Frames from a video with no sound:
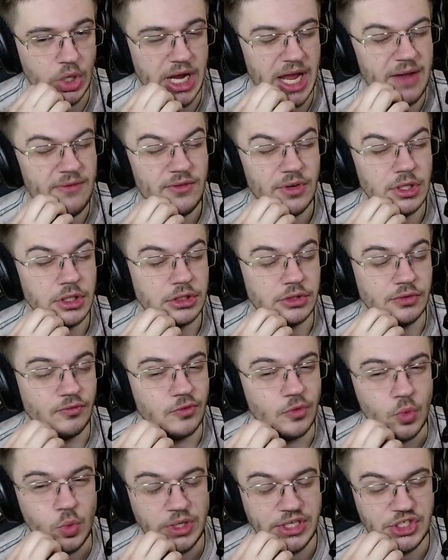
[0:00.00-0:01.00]
I have a lot of
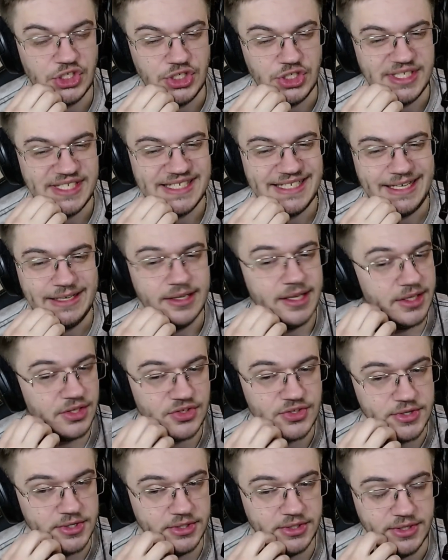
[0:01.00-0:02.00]
questions
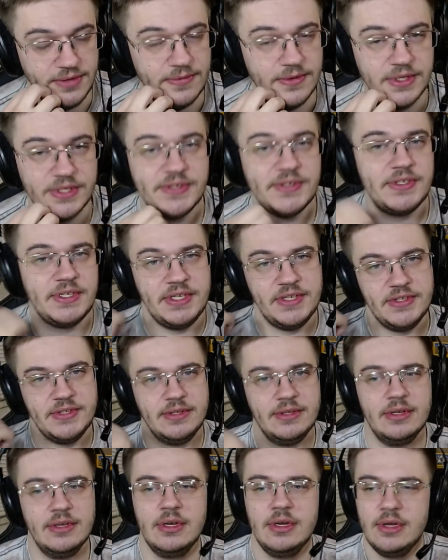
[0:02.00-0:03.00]
unanswered in this season,
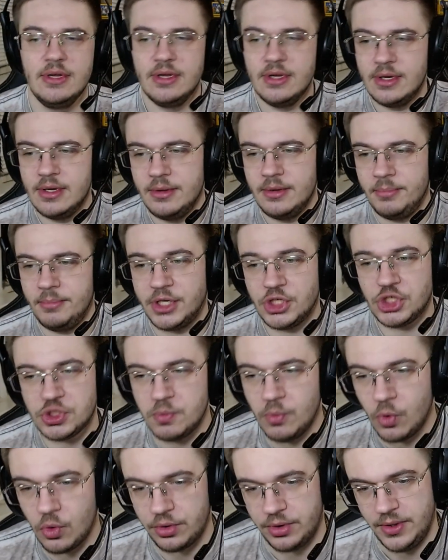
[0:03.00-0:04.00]
much
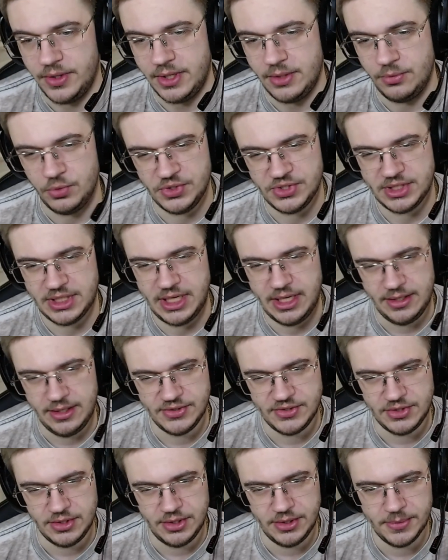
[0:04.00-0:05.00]
more than was
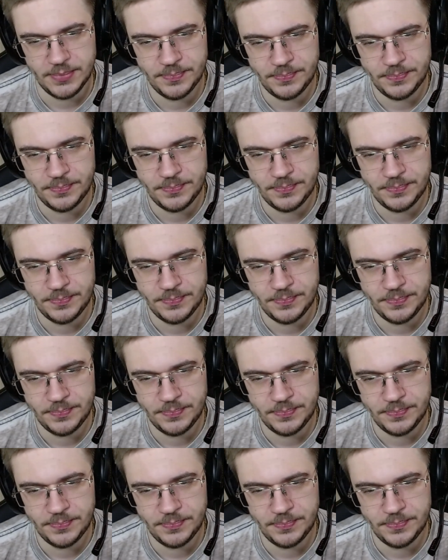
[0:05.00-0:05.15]
answered.